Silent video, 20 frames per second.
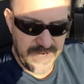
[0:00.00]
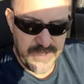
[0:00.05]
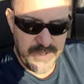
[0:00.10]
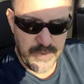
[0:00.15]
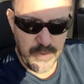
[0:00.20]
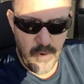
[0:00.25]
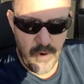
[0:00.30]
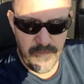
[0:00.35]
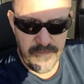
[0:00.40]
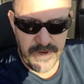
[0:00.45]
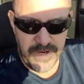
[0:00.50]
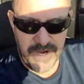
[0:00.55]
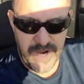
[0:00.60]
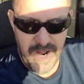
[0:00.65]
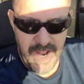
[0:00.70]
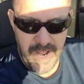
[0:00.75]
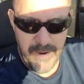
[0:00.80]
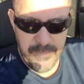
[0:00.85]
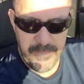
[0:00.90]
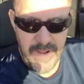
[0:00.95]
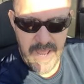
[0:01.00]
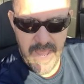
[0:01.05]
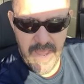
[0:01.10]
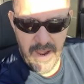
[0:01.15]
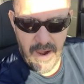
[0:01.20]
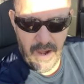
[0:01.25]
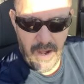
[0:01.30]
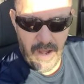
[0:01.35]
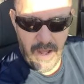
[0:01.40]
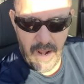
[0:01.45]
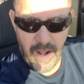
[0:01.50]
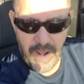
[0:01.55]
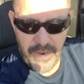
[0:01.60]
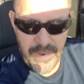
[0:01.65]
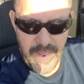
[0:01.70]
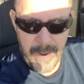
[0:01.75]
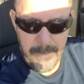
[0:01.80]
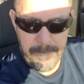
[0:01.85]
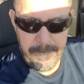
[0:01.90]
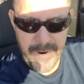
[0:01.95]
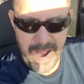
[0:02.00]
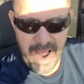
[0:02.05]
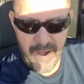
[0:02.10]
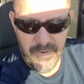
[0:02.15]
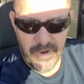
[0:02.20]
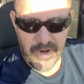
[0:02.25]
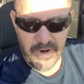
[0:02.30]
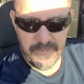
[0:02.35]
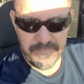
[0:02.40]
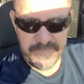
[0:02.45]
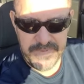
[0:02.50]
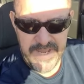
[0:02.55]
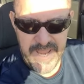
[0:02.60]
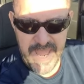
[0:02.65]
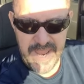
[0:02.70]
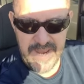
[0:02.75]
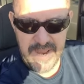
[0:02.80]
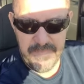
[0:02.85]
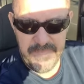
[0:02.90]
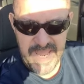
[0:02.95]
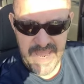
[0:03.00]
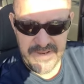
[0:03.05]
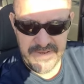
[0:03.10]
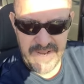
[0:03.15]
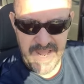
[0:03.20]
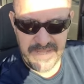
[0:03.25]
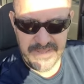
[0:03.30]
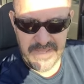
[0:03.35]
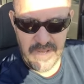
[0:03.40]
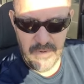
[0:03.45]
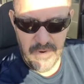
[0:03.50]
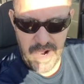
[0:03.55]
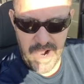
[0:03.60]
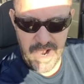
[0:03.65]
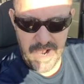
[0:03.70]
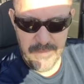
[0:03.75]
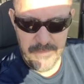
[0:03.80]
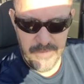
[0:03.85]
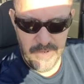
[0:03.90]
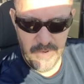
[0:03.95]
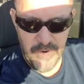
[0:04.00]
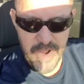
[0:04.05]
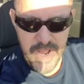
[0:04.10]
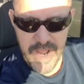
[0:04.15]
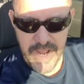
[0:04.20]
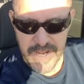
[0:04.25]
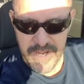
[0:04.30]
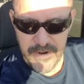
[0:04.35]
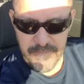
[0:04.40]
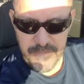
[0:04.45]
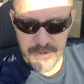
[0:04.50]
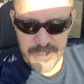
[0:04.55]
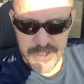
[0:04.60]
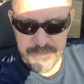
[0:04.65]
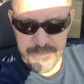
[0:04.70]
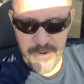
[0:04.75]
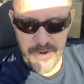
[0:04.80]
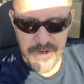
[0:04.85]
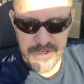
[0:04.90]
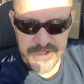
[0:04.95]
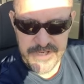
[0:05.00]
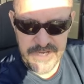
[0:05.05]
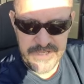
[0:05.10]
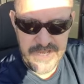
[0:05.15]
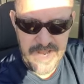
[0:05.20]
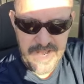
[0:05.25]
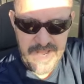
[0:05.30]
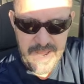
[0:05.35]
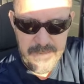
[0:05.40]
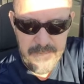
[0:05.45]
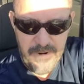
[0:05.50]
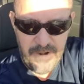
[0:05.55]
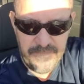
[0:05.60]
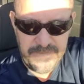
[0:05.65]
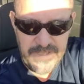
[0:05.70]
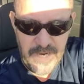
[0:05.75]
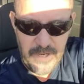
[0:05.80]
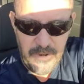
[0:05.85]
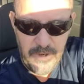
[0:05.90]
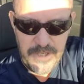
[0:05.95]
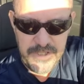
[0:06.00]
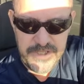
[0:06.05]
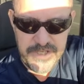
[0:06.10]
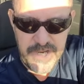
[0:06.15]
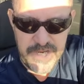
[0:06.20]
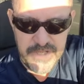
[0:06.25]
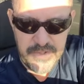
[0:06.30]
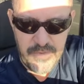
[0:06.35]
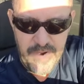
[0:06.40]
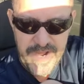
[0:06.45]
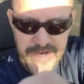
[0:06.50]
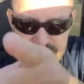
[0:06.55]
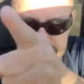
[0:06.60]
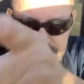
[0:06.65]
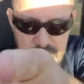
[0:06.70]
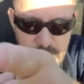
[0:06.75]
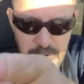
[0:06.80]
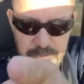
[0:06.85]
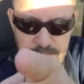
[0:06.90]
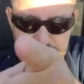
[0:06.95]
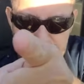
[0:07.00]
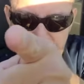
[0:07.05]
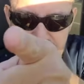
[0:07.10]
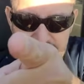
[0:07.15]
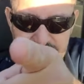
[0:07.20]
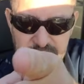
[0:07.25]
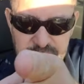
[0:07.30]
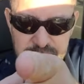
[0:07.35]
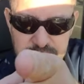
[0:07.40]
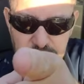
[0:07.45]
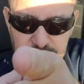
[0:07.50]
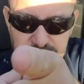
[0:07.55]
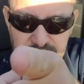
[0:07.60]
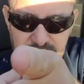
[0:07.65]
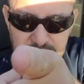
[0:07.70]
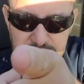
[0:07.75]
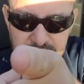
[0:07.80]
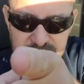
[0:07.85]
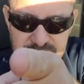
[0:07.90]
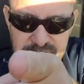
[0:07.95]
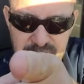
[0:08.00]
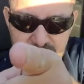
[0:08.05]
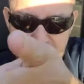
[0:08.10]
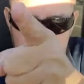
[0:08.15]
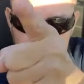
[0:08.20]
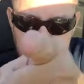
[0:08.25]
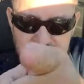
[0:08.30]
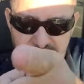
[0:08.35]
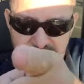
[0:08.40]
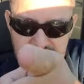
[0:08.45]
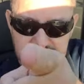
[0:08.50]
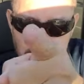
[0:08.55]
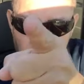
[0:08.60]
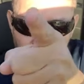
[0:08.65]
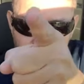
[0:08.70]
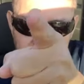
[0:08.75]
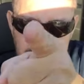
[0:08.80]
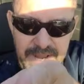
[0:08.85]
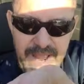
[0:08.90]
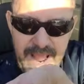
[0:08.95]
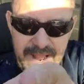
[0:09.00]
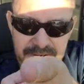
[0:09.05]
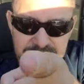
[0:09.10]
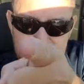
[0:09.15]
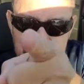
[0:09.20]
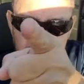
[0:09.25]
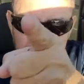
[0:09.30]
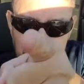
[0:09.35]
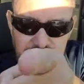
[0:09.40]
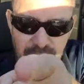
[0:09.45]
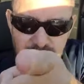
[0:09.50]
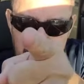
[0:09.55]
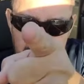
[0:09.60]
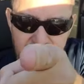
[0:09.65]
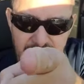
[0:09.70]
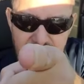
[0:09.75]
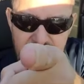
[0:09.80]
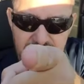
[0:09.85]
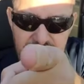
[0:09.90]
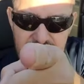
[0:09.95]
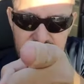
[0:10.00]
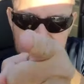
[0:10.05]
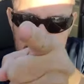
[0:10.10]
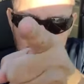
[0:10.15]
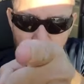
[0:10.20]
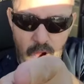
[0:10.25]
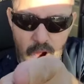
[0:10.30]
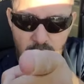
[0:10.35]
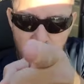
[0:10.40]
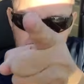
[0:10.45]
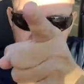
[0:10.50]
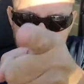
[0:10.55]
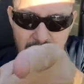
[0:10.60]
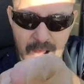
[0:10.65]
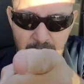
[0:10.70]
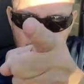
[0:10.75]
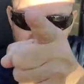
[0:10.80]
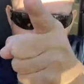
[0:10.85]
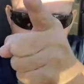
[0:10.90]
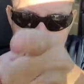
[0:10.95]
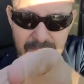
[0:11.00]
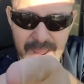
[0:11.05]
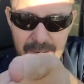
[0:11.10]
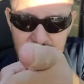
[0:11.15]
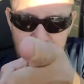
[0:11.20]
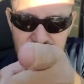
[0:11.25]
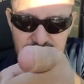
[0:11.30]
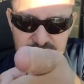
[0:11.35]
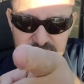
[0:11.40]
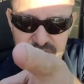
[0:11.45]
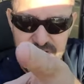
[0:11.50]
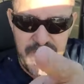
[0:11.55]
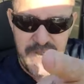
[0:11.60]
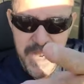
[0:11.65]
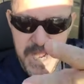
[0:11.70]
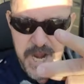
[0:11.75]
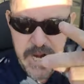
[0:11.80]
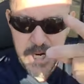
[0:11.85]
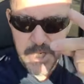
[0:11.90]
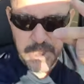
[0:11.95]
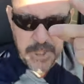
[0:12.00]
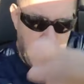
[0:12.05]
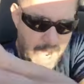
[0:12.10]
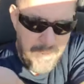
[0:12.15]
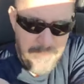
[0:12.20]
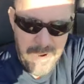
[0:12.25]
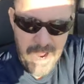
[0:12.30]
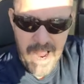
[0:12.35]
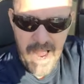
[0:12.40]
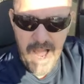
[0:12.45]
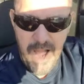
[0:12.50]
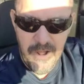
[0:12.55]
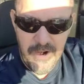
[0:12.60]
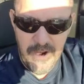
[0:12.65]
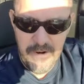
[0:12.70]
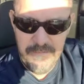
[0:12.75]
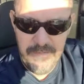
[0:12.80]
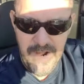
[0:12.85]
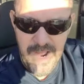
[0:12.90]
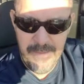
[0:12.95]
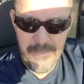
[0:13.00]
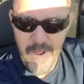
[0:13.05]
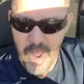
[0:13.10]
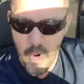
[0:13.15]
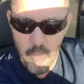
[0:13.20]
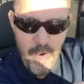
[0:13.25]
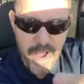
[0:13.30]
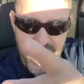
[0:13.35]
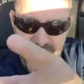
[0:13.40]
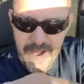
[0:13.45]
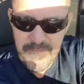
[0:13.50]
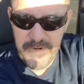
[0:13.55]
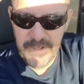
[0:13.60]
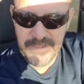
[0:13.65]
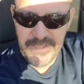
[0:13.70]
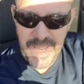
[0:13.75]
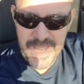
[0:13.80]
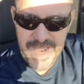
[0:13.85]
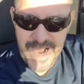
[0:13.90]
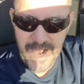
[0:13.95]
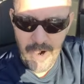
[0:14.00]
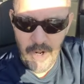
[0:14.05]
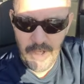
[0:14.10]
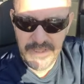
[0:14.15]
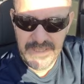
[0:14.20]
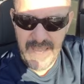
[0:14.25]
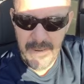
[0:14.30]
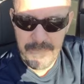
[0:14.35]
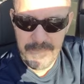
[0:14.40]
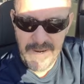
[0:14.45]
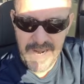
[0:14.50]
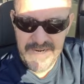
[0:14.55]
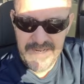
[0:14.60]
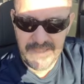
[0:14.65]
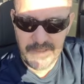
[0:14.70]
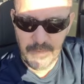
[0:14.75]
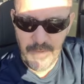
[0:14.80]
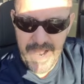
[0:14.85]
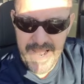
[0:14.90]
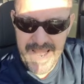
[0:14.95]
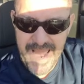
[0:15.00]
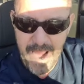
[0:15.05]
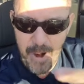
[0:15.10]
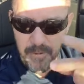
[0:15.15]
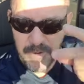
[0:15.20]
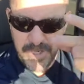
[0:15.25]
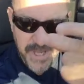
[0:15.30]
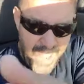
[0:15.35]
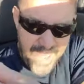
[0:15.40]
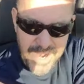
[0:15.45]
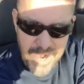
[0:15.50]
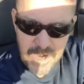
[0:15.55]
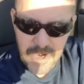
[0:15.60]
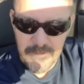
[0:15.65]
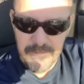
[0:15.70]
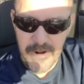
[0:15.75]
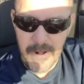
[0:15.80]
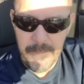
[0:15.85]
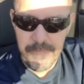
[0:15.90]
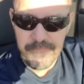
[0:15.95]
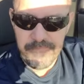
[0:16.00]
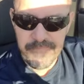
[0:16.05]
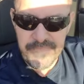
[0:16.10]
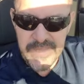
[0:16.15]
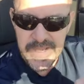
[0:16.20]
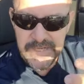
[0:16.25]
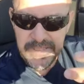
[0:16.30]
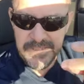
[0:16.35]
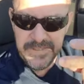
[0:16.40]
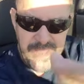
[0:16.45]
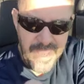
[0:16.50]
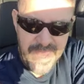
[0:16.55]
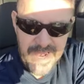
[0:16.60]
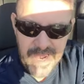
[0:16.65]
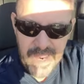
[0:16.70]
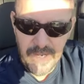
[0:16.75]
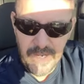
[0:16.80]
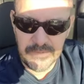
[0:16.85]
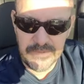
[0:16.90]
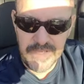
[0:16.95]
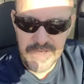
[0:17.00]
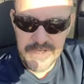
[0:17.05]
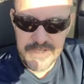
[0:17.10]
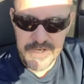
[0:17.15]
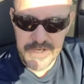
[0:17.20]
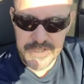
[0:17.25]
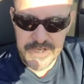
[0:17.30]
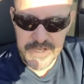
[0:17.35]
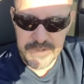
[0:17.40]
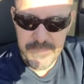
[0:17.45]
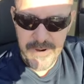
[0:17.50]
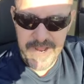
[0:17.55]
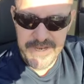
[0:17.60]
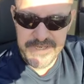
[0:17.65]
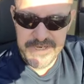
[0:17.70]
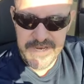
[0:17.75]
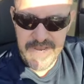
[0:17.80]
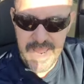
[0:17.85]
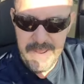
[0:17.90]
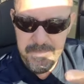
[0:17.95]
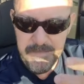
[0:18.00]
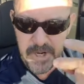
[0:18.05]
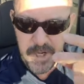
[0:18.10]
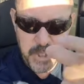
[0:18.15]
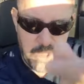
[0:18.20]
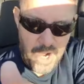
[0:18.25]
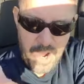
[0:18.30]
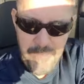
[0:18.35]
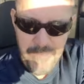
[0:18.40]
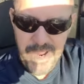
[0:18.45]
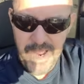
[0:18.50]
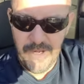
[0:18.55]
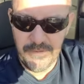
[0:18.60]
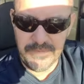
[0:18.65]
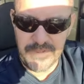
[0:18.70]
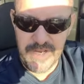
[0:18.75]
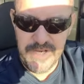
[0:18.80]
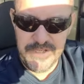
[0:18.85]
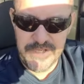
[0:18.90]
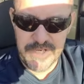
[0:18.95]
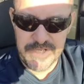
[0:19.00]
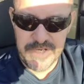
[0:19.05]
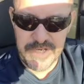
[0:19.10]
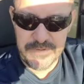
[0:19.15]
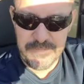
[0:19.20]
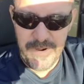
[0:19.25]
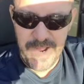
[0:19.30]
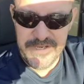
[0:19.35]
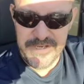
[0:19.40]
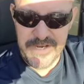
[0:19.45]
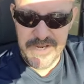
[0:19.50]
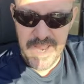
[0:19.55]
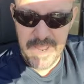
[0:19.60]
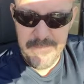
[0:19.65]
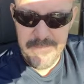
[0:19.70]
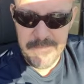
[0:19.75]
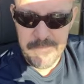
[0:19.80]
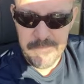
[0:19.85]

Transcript: to overcome all the power of the enemy and nothing will harm you. Evil spirits, in the name of the Lord Jesus Christ, you financial demons, take your nasty, dirty hands off our members here. Come out of them, wherever they are on the planet right now. Get out of them. Get out in Jesus' mighty name. Come out in Jesus' mighty name.